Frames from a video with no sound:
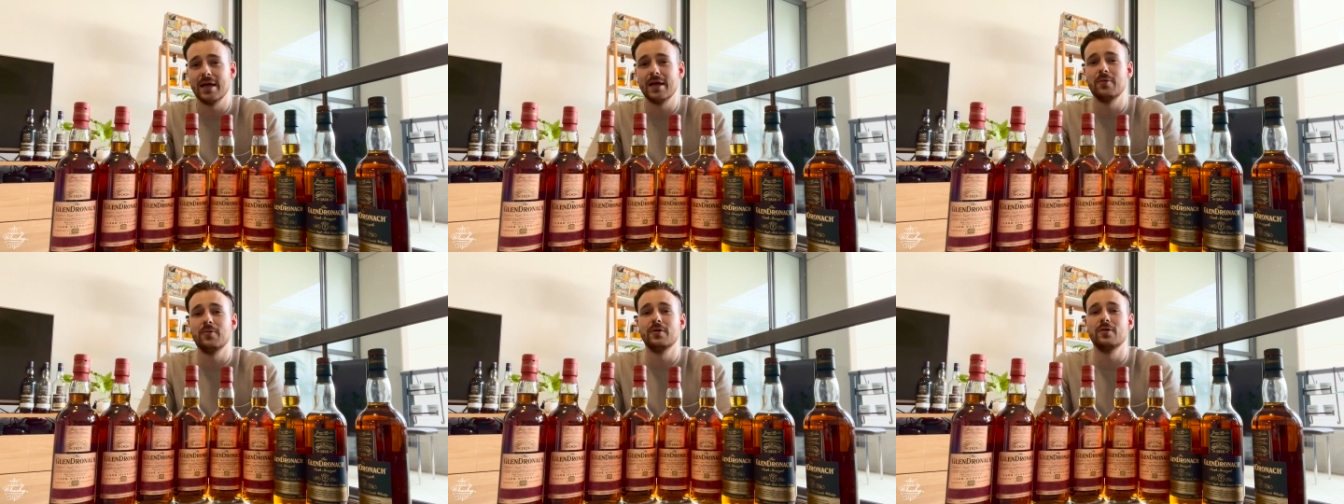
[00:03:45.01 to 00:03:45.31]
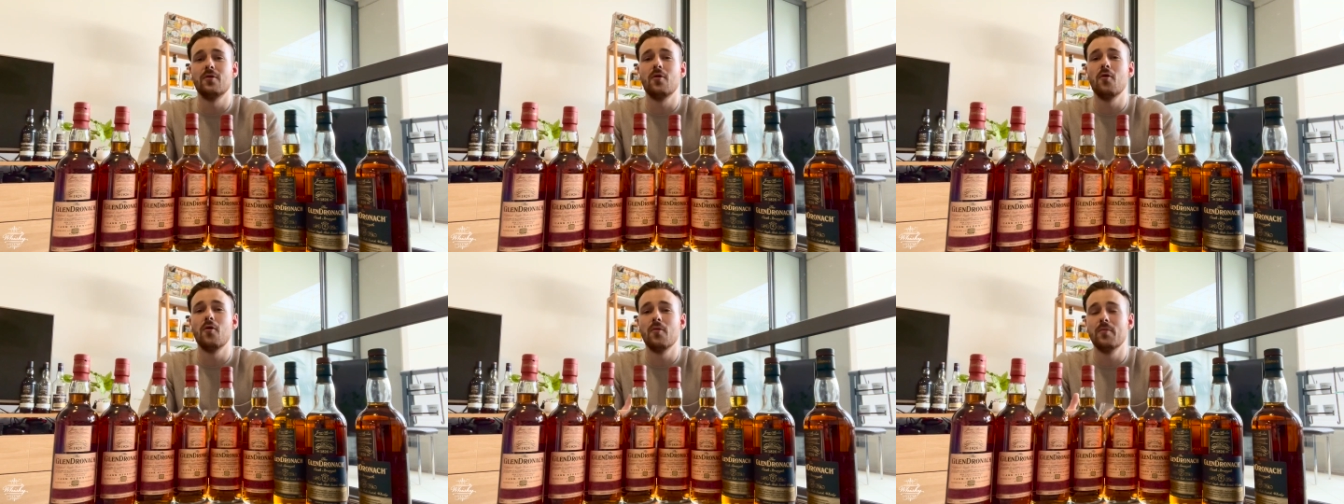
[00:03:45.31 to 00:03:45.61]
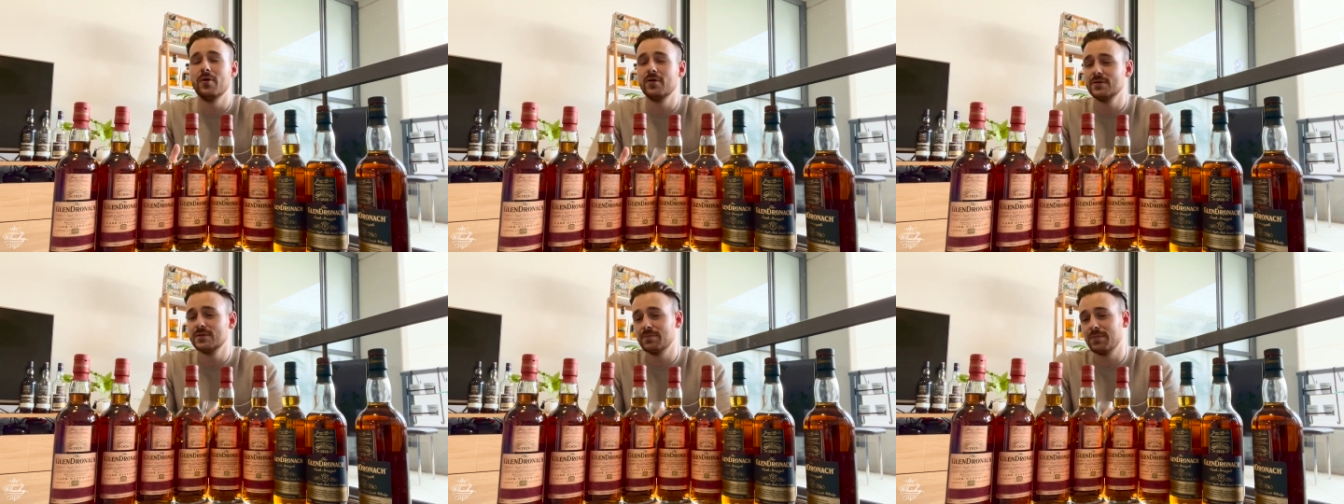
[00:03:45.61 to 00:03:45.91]
it would
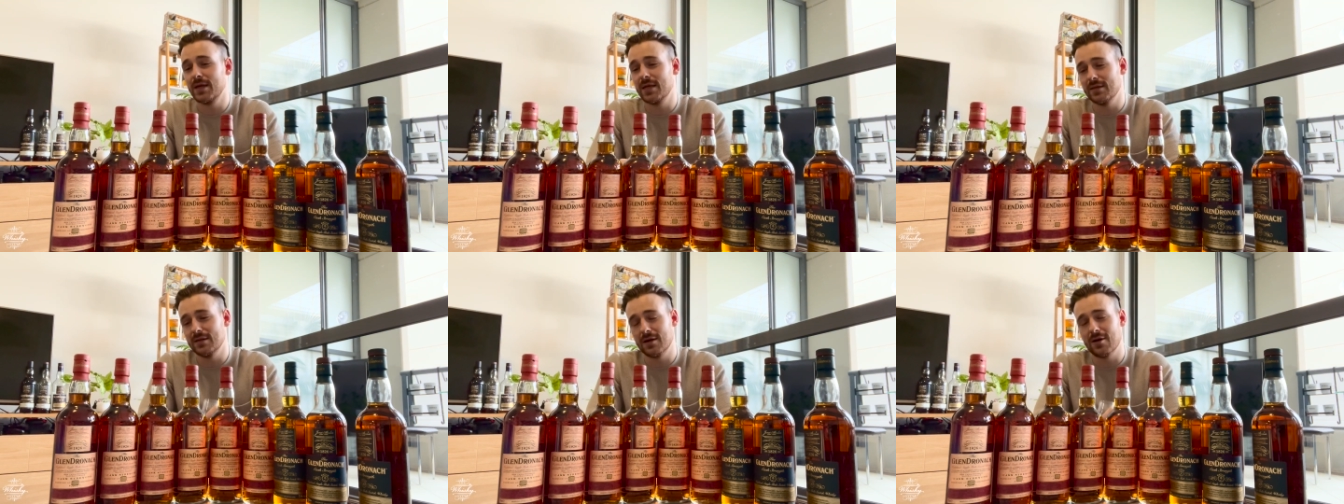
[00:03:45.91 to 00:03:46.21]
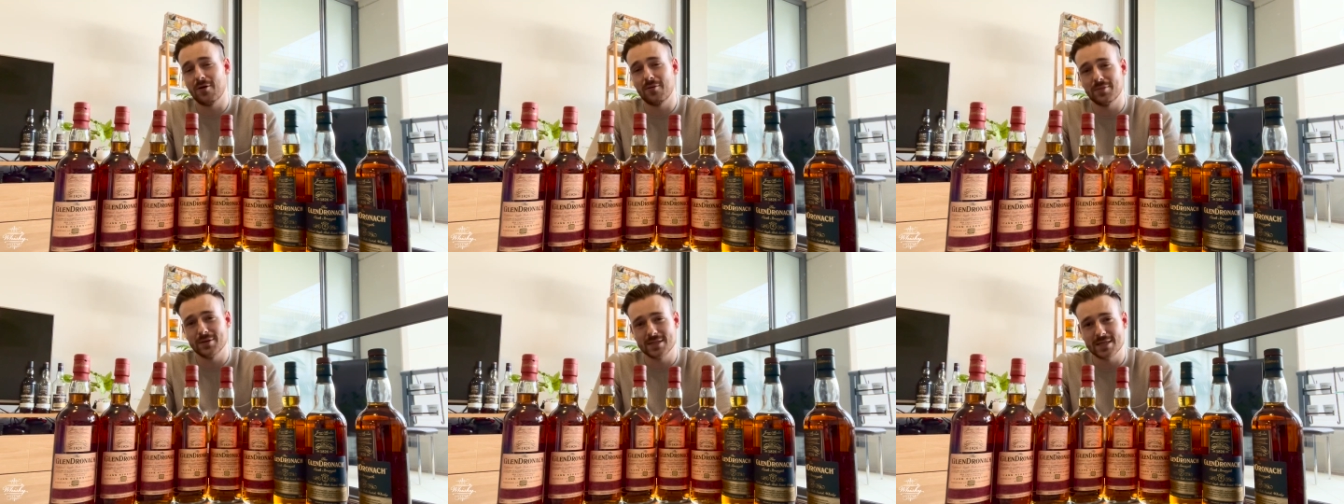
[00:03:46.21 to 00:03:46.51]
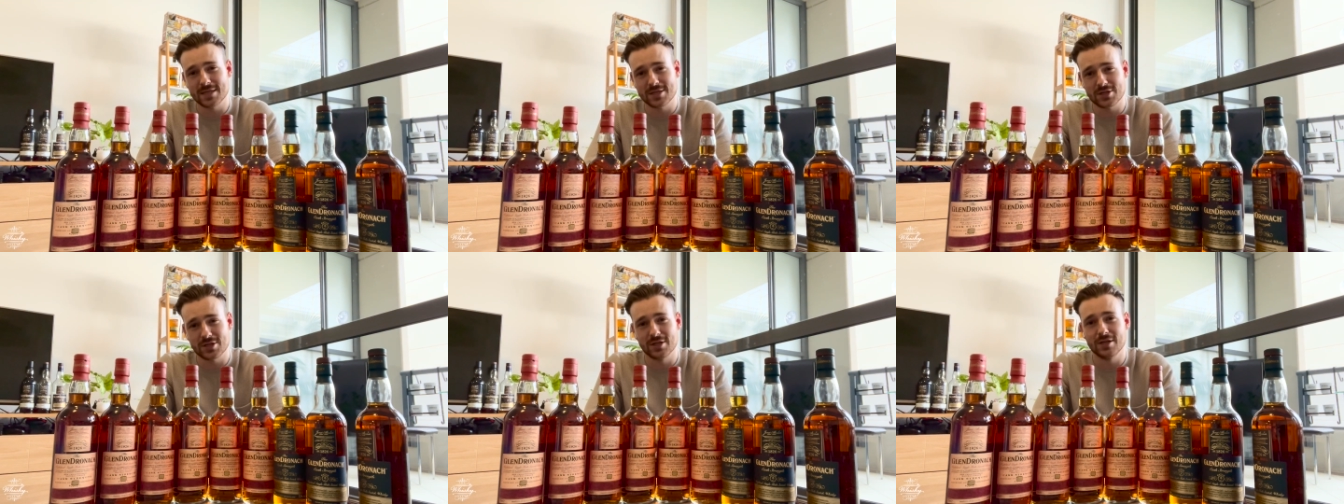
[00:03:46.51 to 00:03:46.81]
almost beat the
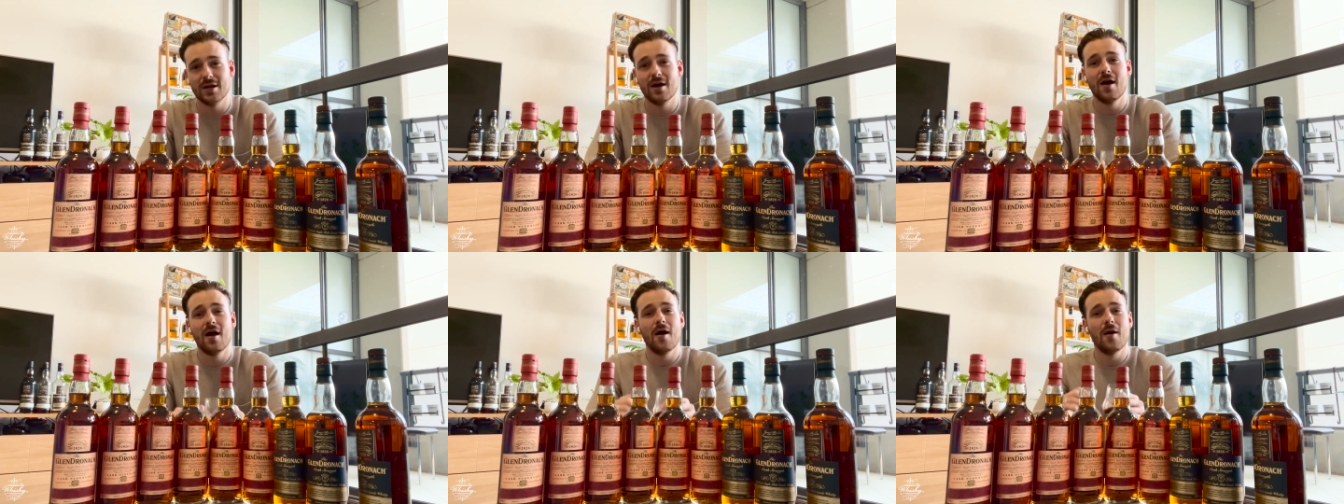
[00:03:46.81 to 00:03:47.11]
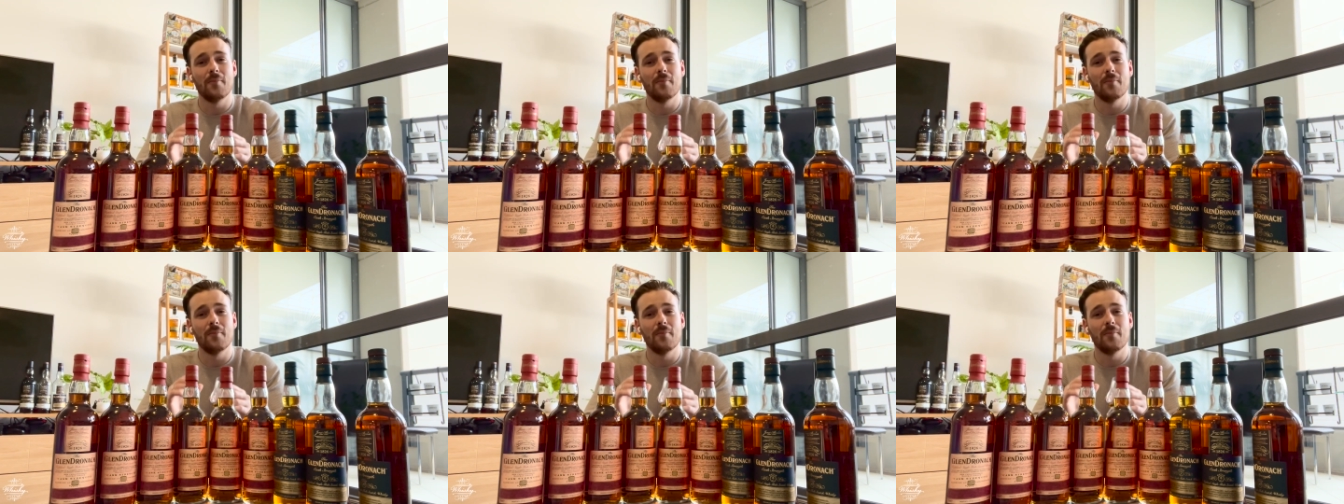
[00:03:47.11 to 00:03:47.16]
competition,